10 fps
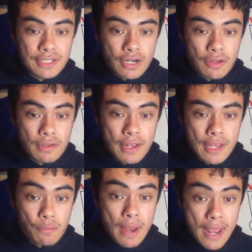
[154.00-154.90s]
you know,
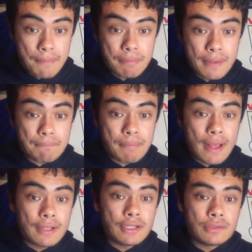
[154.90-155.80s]
he'll add a bit,
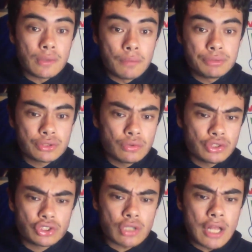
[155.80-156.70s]
but I'm
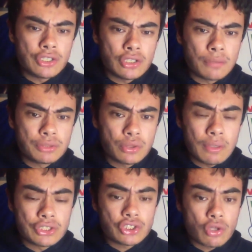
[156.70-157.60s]
still
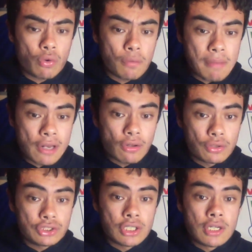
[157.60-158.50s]
unsold on Matt
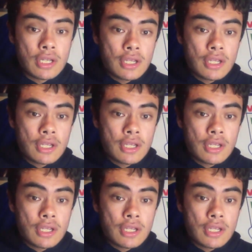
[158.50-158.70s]
Lodge.